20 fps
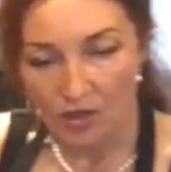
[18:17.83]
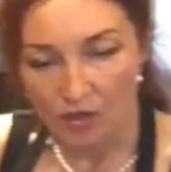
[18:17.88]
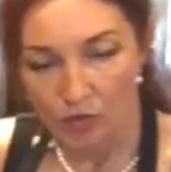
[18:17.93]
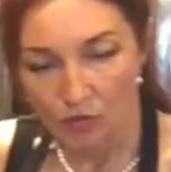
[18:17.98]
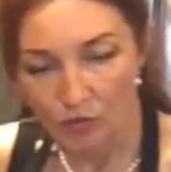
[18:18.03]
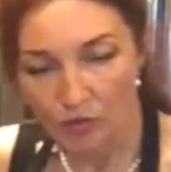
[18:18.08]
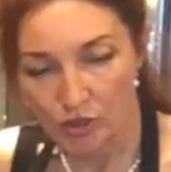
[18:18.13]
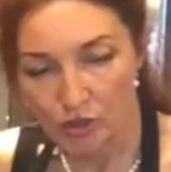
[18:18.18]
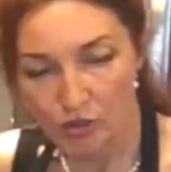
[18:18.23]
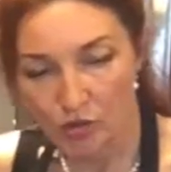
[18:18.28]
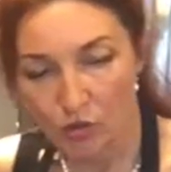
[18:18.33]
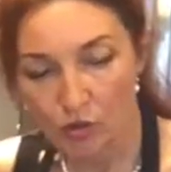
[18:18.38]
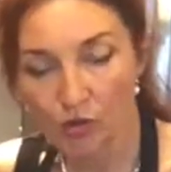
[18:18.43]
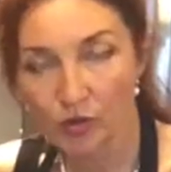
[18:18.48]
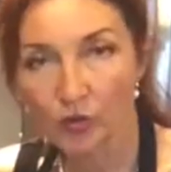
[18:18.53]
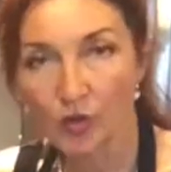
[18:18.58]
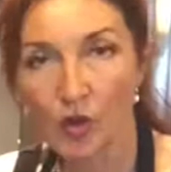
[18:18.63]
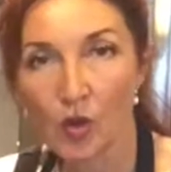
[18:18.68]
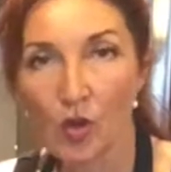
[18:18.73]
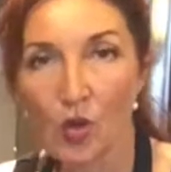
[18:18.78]
Which you all
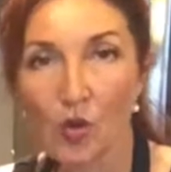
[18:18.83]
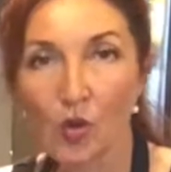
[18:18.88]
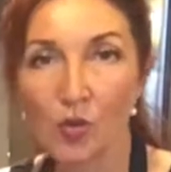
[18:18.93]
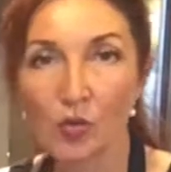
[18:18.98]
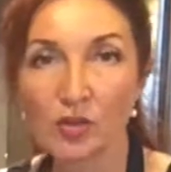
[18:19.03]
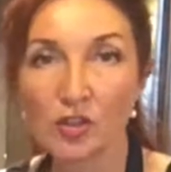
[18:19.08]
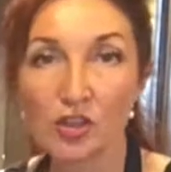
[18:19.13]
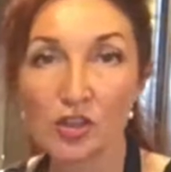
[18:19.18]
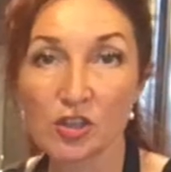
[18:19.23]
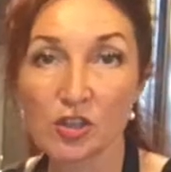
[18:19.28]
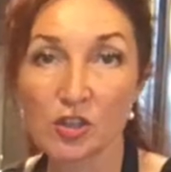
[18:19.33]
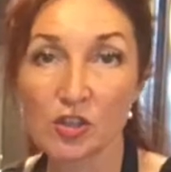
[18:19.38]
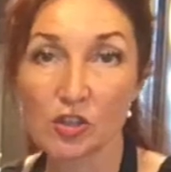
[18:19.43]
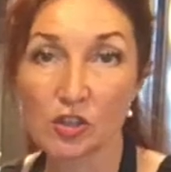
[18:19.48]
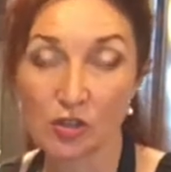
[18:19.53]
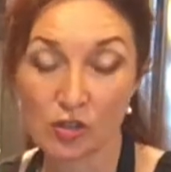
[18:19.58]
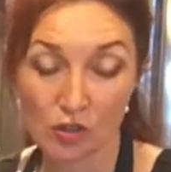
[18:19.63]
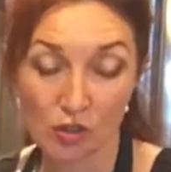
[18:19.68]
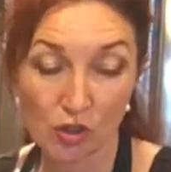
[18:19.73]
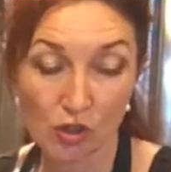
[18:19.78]
know, which is
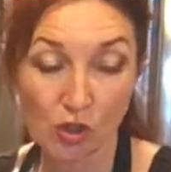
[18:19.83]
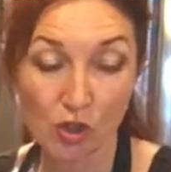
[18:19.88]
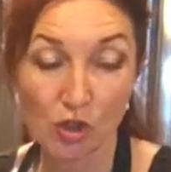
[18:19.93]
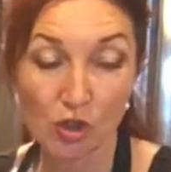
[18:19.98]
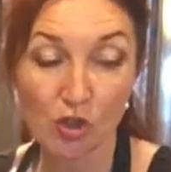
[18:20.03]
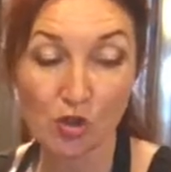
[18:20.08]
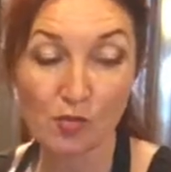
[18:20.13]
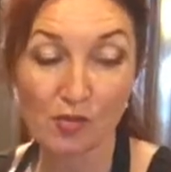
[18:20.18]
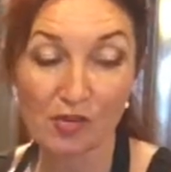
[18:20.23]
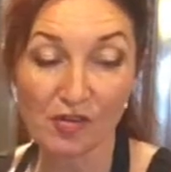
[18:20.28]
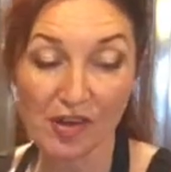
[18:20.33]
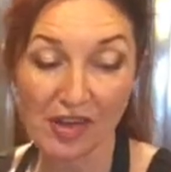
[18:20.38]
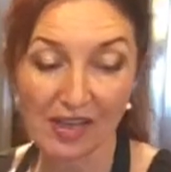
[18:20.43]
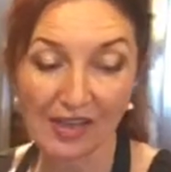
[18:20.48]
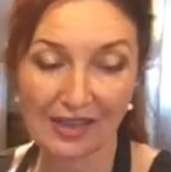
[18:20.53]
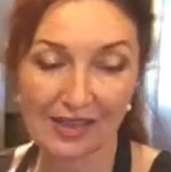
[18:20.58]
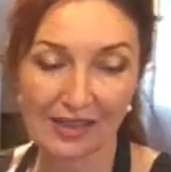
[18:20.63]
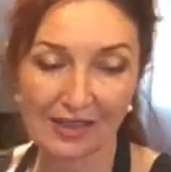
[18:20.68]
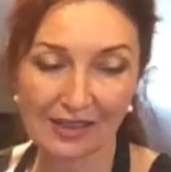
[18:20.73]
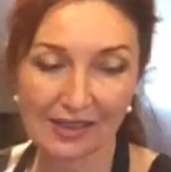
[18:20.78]
turmeric.